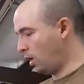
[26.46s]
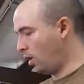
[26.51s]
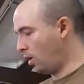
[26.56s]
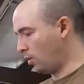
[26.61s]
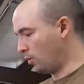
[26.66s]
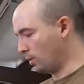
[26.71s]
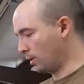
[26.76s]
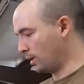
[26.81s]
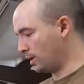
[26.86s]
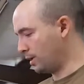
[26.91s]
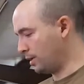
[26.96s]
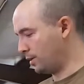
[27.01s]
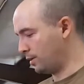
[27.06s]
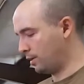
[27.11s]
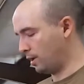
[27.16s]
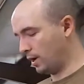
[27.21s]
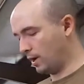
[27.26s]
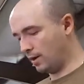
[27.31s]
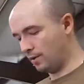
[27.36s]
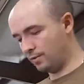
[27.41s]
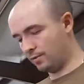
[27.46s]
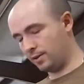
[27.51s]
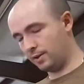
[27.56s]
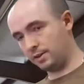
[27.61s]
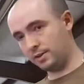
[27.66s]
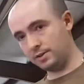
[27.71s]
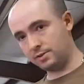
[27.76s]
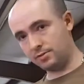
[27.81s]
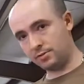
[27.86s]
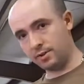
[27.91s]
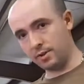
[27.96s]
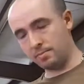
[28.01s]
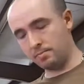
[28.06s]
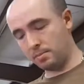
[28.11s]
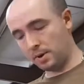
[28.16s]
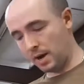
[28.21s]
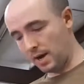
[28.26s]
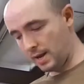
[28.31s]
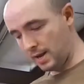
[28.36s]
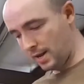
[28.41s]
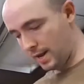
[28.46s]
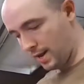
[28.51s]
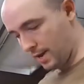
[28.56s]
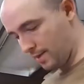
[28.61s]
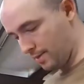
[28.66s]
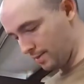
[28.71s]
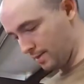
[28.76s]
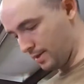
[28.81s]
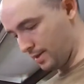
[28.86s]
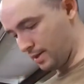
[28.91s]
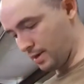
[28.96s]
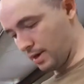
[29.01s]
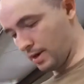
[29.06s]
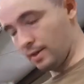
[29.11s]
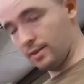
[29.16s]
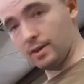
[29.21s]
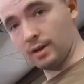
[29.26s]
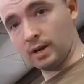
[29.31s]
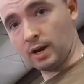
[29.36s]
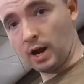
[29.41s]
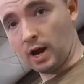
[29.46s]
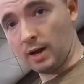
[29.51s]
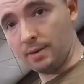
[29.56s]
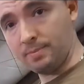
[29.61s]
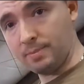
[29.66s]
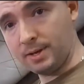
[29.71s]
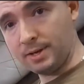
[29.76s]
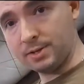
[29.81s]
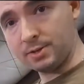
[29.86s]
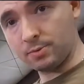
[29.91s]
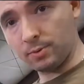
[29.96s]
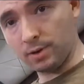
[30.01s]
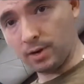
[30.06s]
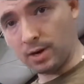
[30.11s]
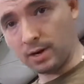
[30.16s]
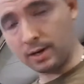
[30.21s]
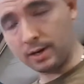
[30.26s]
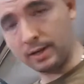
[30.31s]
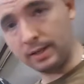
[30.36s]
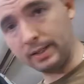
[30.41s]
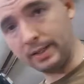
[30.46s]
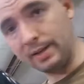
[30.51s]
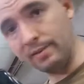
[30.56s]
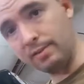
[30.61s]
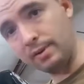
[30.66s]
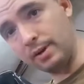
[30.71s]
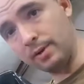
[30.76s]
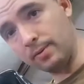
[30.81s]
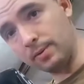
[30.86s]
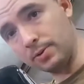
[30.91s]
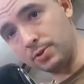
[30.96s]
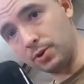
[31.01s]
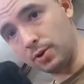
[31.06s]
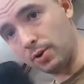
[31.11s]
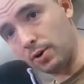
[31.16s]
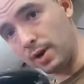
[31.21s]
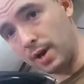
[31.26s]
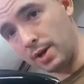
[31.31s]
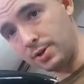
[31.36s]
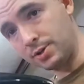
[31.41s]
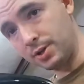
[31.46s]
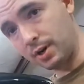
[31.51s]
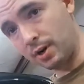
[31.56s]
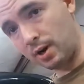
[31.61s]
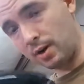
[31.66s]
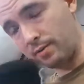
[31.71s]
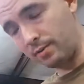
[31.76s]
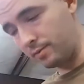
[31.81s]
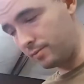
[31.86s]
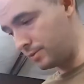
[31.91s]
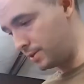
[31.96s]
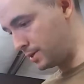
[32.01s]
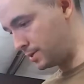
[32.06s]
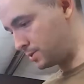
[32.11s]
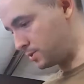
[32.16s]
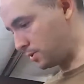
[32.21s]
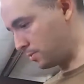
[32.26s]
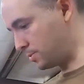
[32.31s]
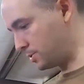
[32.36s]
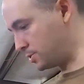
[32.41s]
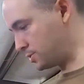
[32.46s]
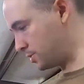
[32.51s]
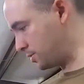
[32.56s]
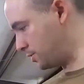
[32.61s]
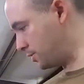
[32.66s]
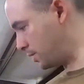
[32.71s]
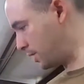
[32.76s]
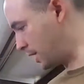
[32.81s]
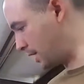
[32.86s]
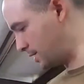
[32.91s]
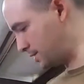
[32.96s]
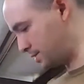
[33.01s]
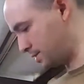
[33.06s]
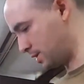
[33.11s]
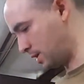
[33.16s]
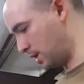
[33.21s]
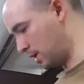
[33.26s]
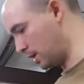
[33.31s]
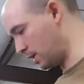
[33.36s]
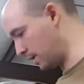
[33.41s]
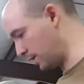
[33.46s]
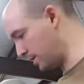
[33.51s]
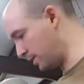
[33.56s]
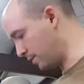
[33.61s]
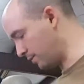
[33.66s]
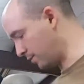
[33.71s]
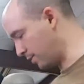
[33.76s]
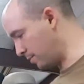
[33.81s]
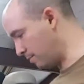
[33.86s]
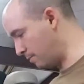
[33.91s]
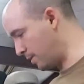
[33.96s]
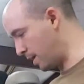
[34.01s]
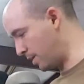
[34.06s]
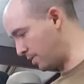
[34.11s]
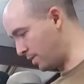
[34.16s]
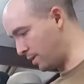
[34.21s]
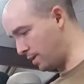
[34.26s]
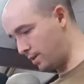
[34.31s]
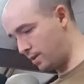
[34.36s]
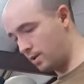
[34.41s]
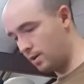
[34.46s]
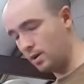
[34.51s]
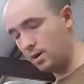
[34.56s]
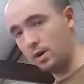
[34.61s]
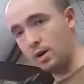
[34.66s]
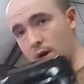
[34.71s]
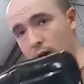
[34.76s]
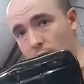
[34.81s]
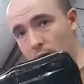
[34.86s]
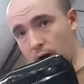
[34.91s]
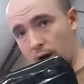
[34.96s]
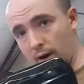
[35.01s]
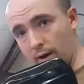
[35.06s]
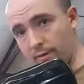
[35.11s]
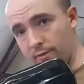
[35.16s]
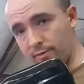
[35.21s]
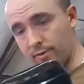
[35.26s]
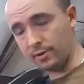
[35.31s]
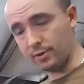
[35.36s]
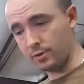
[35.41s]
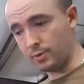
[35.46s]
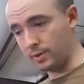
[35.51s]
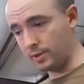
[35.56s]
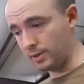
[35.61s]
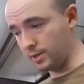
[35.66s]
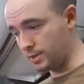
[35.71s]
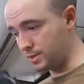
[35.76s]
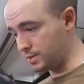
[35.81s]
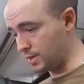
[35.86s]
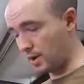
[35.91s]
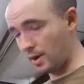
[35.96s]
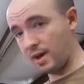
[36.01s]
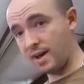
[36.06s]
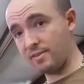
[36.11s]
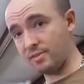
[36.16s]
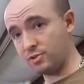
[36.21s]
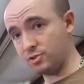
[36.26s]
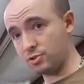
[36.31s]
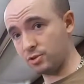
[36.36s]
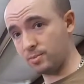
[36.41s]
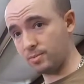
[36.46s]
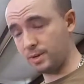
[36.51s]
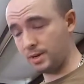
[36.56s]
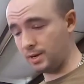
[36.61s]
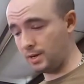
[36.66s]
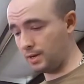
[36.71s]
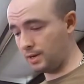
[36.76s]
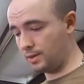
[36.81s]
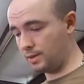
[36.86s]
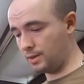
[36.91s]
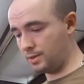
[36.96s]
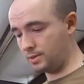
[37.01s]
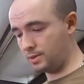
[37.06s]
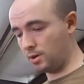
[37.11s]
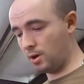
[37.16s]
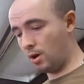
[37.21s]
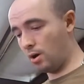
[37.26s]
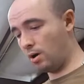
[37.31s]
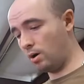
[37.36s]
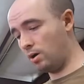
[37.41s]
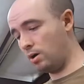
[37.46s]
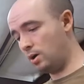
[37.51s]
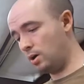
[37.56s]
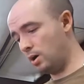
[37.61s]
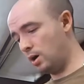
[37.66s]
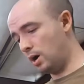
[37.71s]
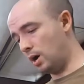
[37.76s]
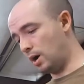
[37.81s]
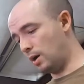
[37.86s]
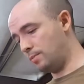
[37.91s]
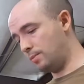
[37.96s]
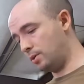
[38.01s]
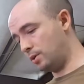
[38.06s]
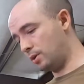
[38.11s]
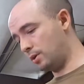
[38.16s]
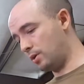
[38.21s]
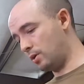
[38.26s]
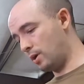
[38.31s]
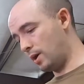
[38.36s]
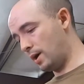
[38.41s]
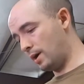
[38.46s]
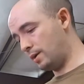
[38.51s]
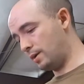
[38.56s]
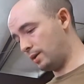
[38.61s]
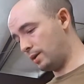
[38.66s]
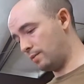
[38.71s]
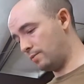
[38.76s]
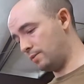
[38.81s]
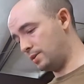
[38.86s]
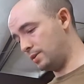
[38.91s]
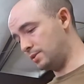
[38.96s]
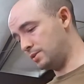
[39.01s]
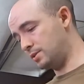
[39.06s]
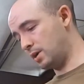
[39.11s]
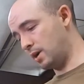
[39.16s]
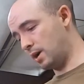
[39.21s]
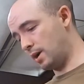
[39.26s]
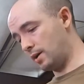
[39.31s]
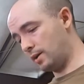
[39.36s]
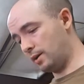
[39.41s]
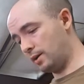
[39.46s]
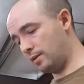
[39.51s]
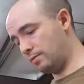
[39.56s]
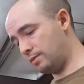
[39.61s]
All we're gonna, at least for the butt and the cod piece, we're not gonna leave any return edging off of this. So I'm gonna show you guys a different method for doing these. Now I haven't trimmed any of these at all. You can go ahead and give these a